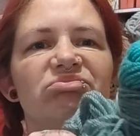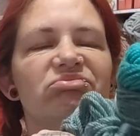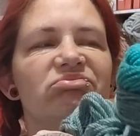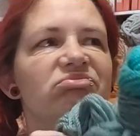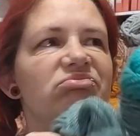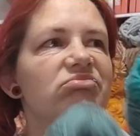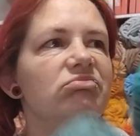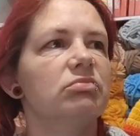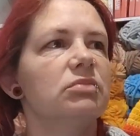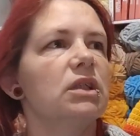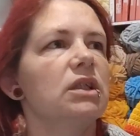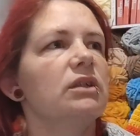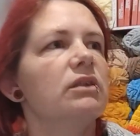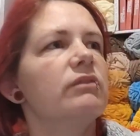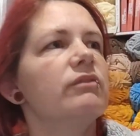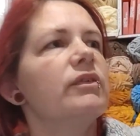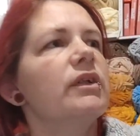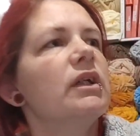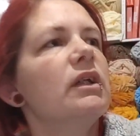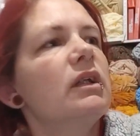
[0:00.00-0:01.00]
I
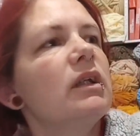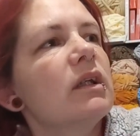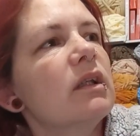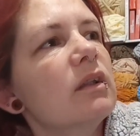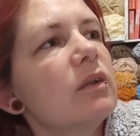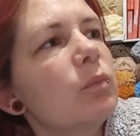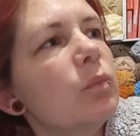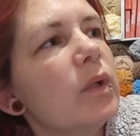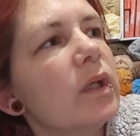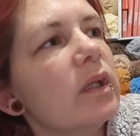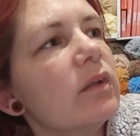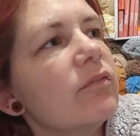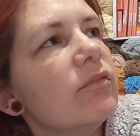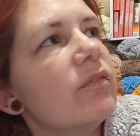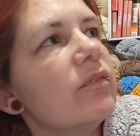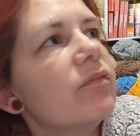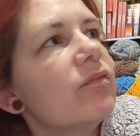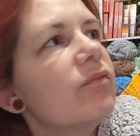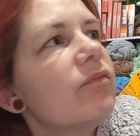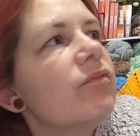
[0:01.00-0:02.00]
don't think I like the
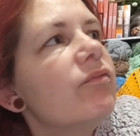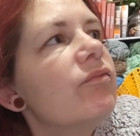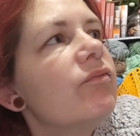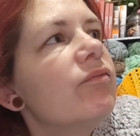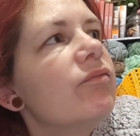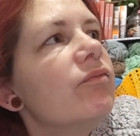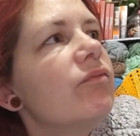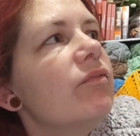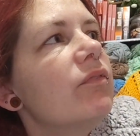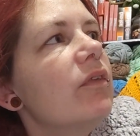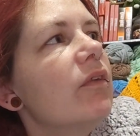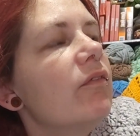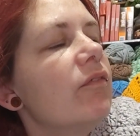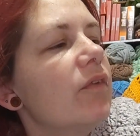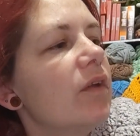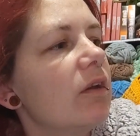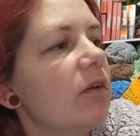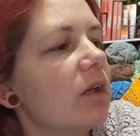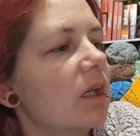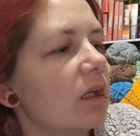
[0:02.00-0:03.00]

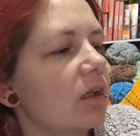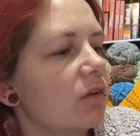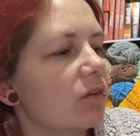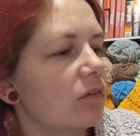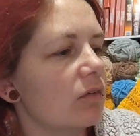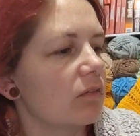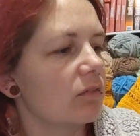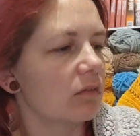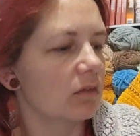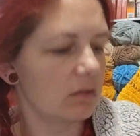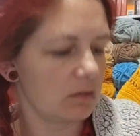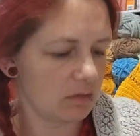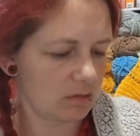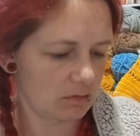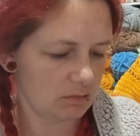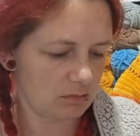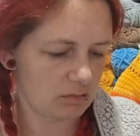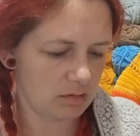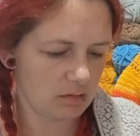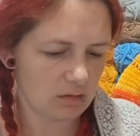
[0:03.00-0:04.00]
variegation on
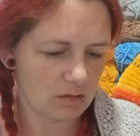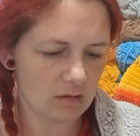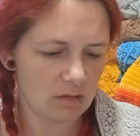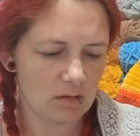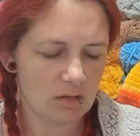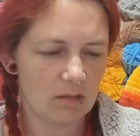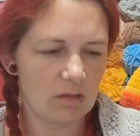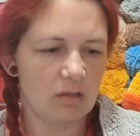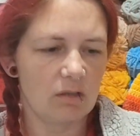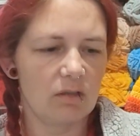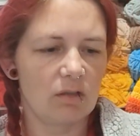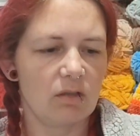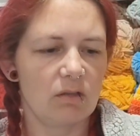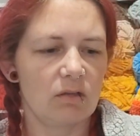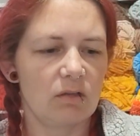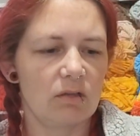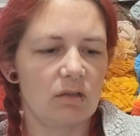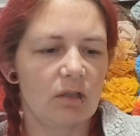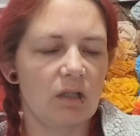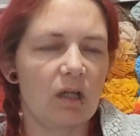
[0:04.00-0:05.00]
that.
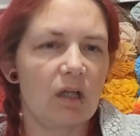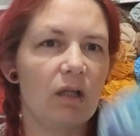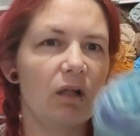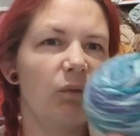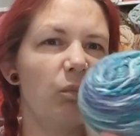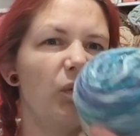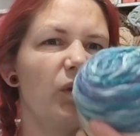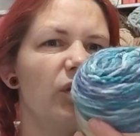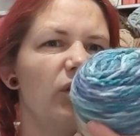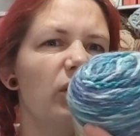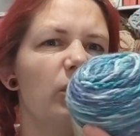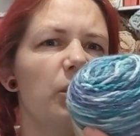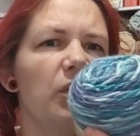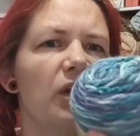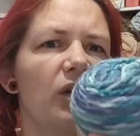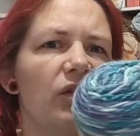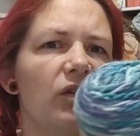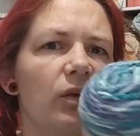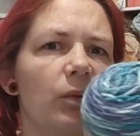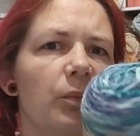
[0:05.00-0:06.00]
I'll wake some
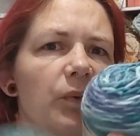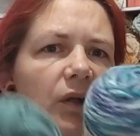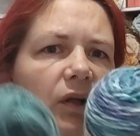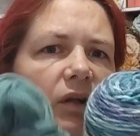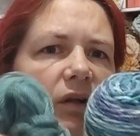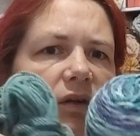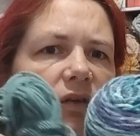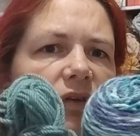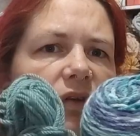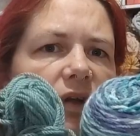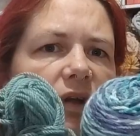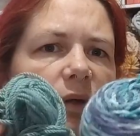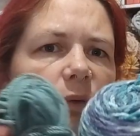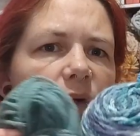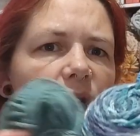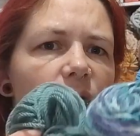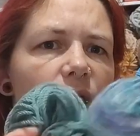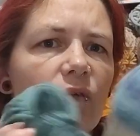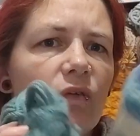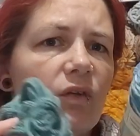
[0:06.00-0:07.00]
of this up and then I'll see how
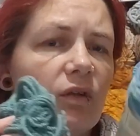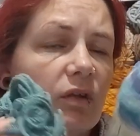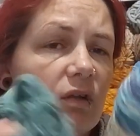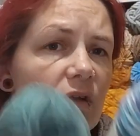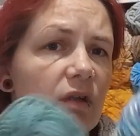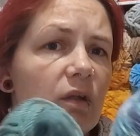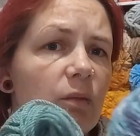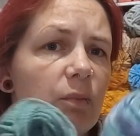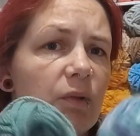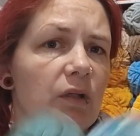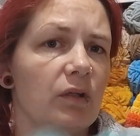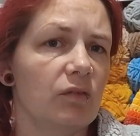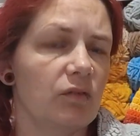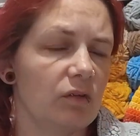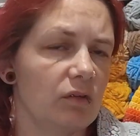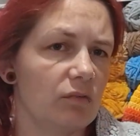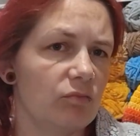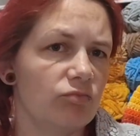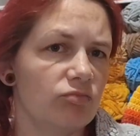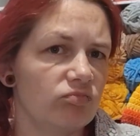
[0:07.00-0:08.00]
it goes and I'll get back
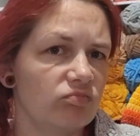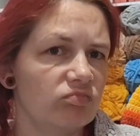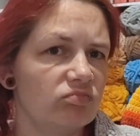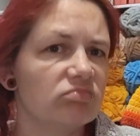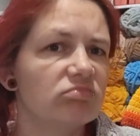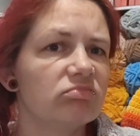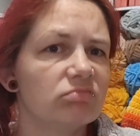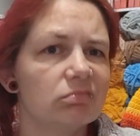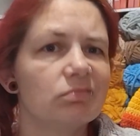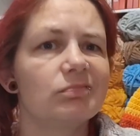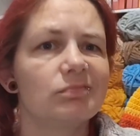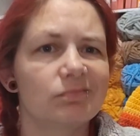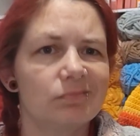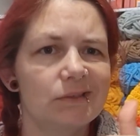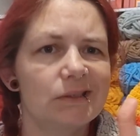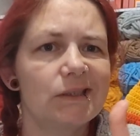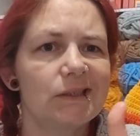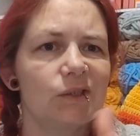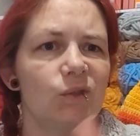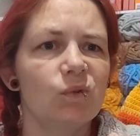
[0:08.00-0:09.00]
to you.
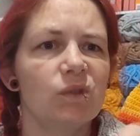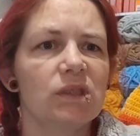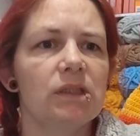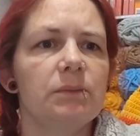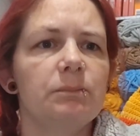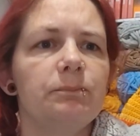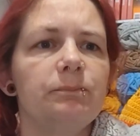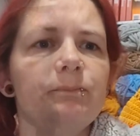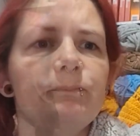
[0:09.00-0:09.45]
Let's do that.